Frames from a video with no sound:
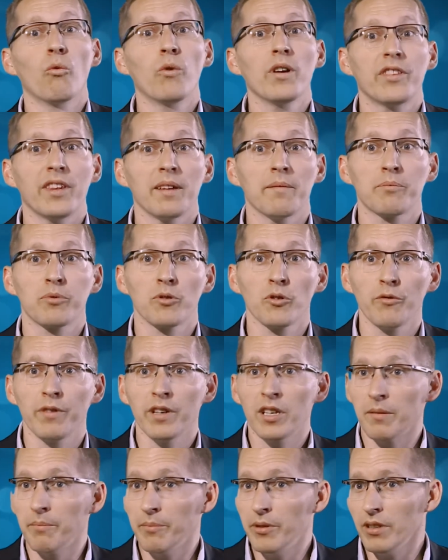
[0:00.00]
With
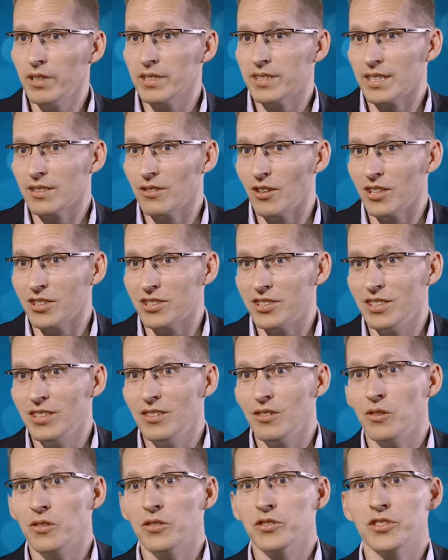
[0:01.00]
improving computer technology,
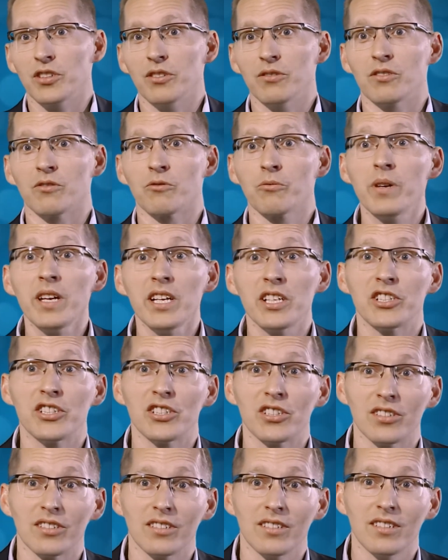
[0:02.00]
also the
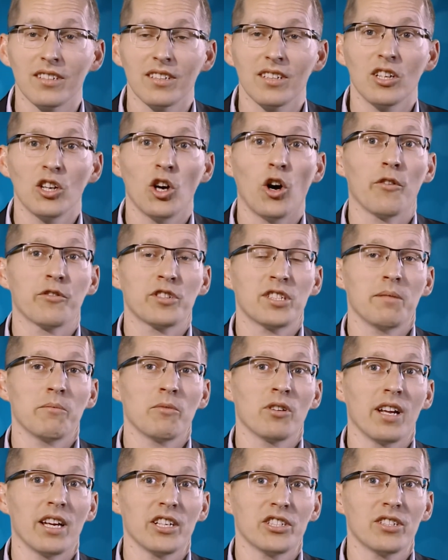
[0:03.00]
reach of
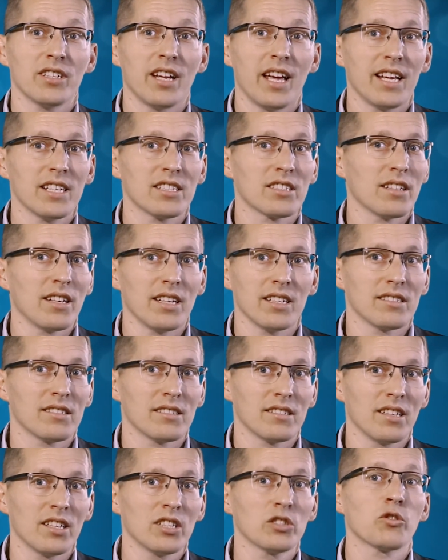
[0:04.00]
simulation has,
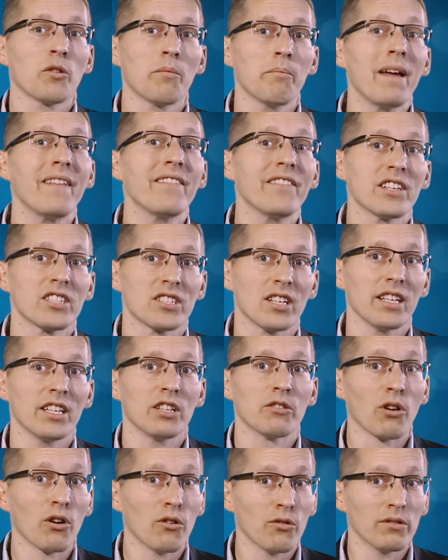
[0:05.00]
has tremendously
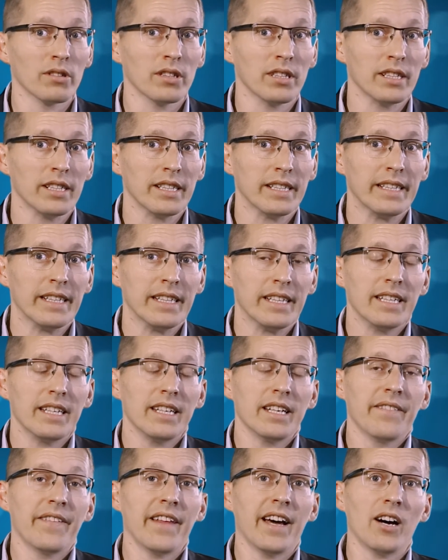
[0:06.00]
grown.
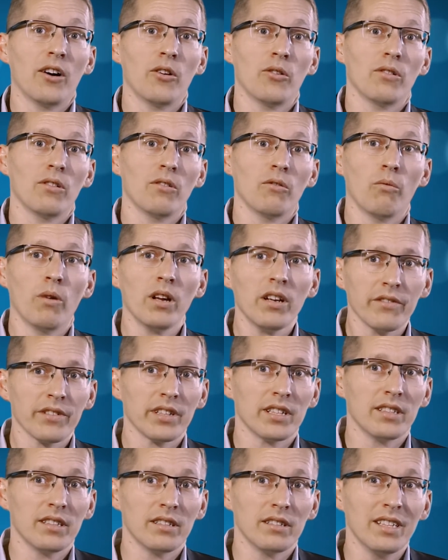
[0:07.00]
Now, one of
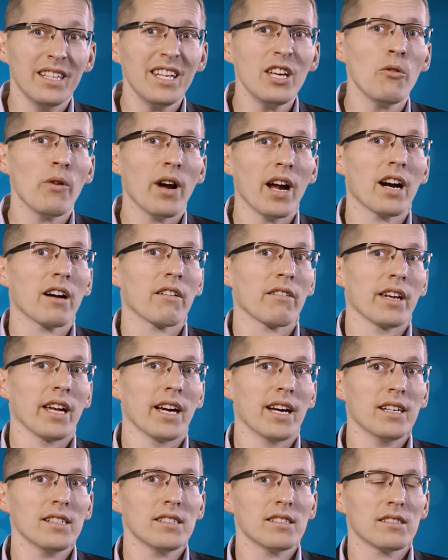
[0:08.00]
the new
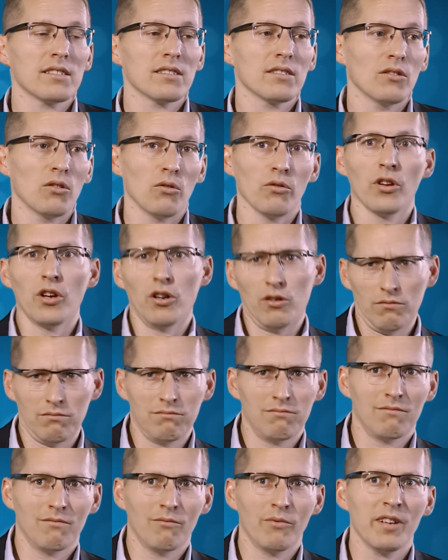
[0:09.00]
areas,
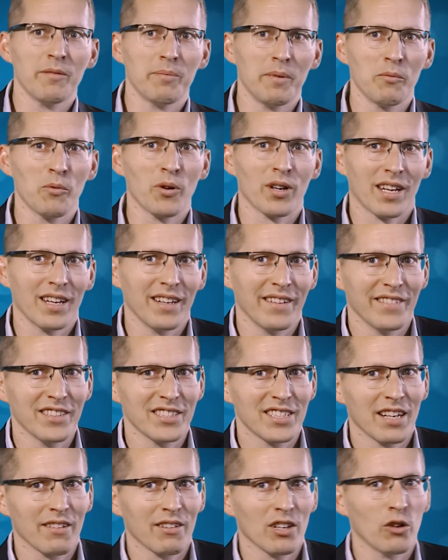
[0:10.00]
although we've been working in
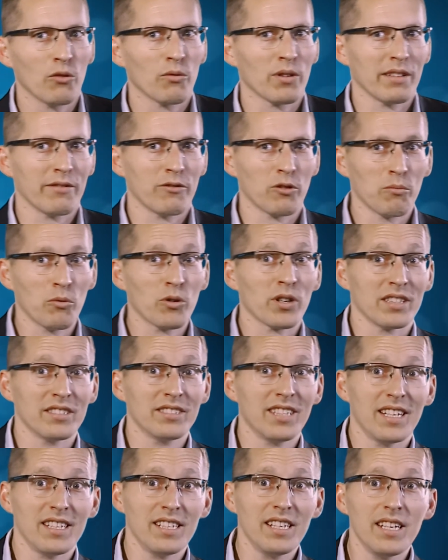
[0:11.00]
this area already for more than
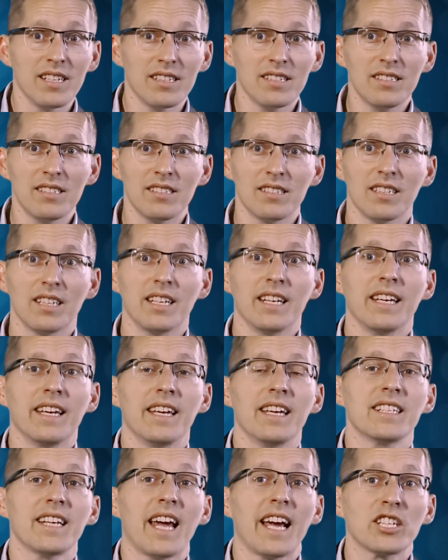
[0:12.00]
10 years,
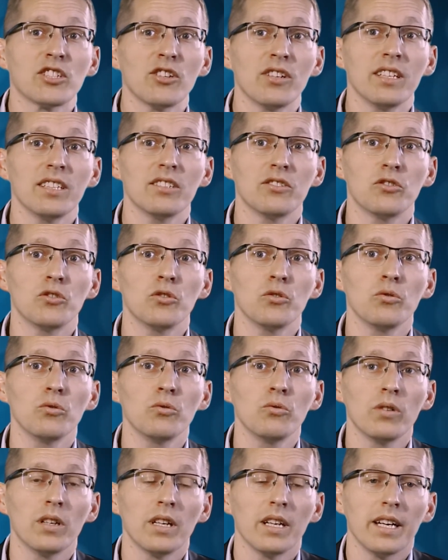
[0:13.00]
is actually
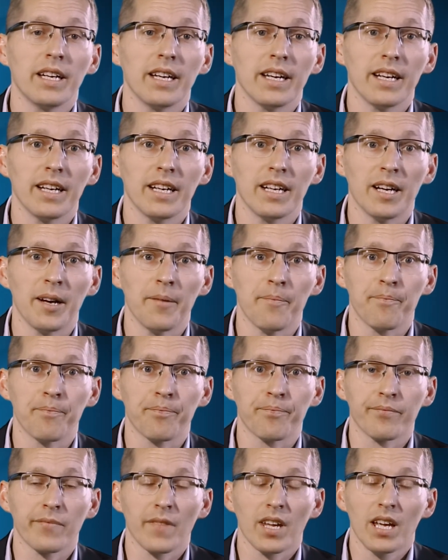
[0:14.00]
to
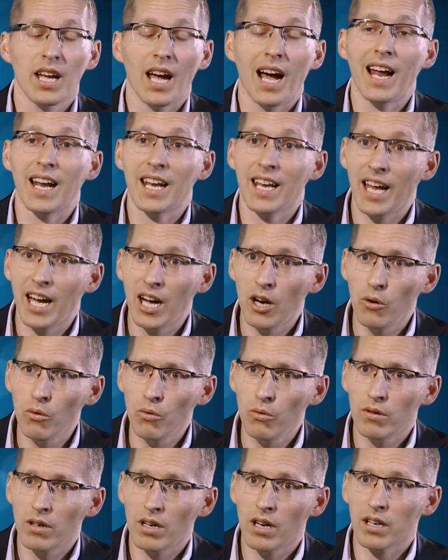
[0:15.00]
um,
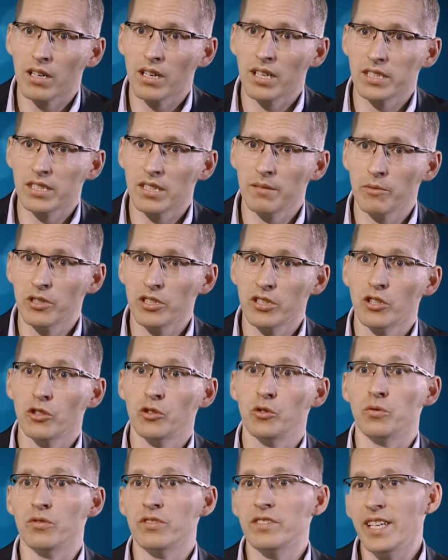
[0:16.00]
allow our customers
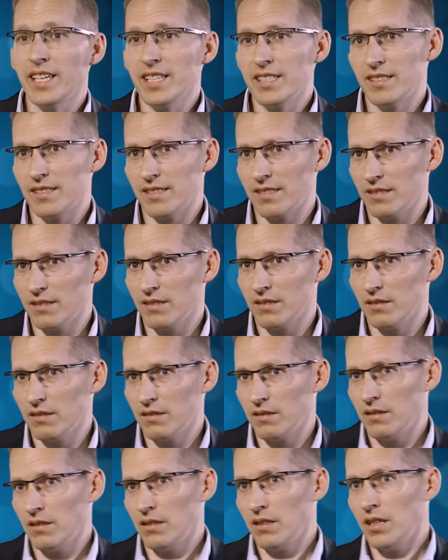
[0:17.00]
to test
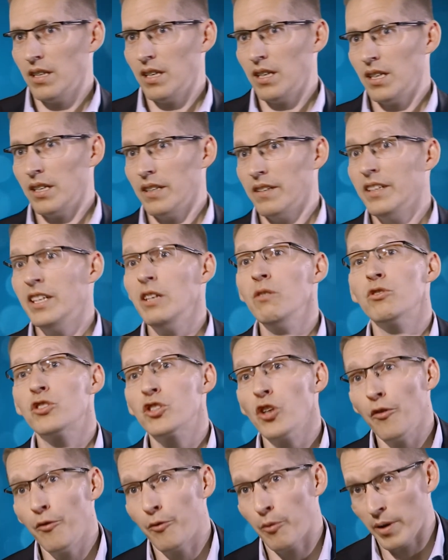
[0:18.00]
uh, new
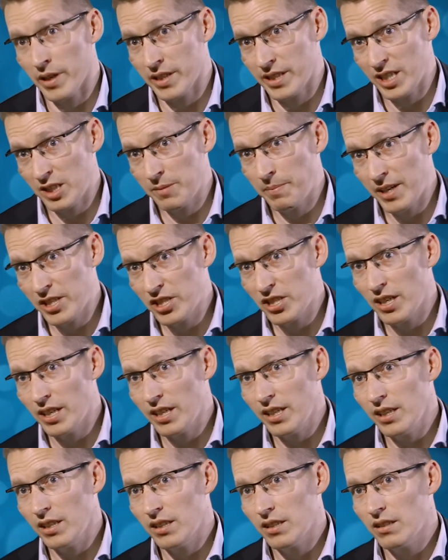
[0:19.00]
softwares,
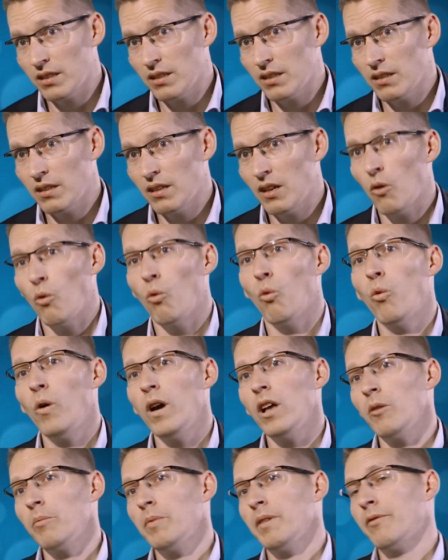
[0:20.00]
especially
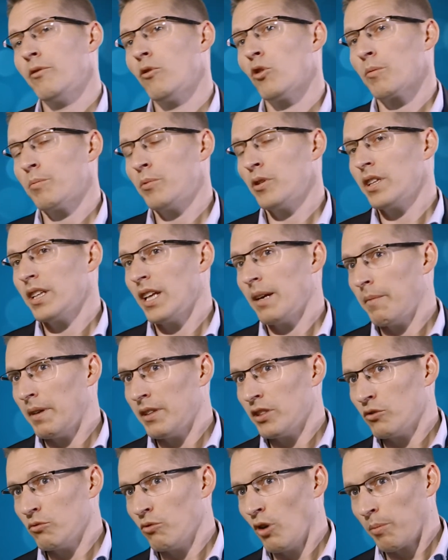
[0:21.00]
well before putting them
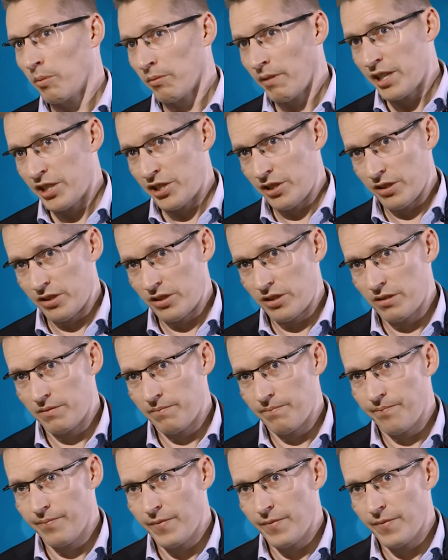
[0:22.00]
into operations.